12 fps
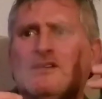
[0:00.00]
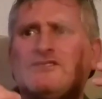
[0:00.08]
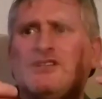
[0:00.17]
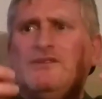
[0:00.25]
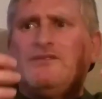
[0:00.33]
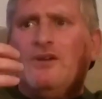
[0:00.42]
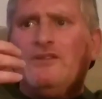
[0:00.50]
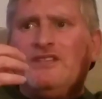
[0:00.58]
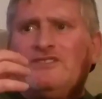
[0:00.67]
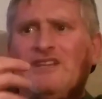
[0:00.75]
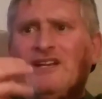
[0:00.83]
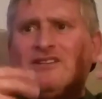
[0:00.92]
So you've got
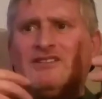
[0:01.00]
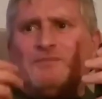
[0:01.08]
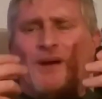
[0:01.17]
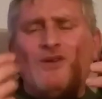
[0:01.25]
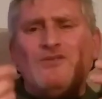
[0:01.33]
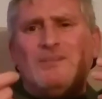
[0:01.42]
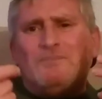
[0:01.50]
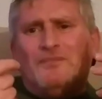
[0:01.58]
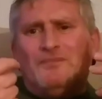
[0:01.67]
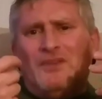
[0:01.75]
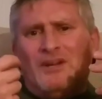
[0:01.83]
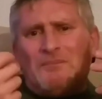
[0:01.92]
this polar
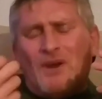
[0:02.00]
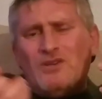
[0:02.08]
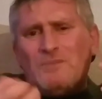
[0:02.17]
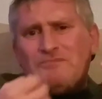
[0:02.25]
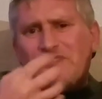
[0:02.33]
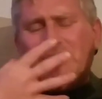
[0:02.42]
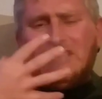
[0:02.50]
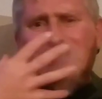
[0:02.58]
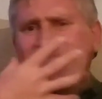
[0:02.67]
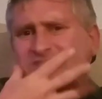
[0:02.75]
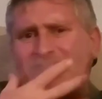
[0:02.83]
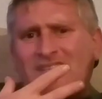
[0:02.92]

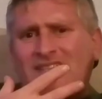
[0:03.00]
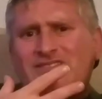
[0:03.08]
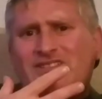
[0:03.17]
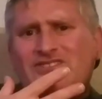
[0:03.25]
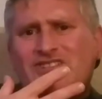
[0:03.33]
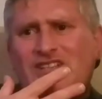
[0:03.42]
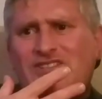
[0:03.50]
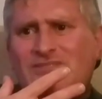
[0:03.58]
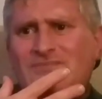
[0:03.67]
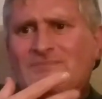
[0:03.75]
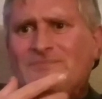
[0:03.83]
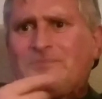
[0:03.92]
breeze
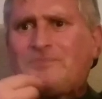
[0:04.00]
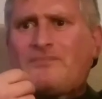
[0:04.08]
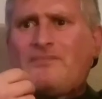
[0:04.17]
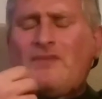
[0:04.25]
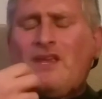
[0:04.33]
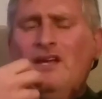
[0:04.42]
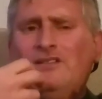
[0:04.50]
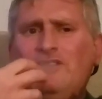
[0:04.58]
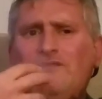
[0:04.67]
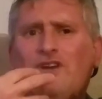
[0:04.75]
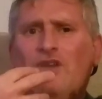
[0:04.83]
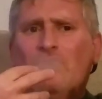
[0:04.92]
sensation, and
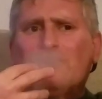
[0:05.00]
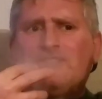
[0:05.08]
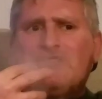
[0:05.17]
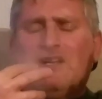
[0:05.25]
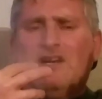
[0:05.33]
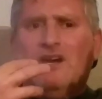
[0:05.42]
you've got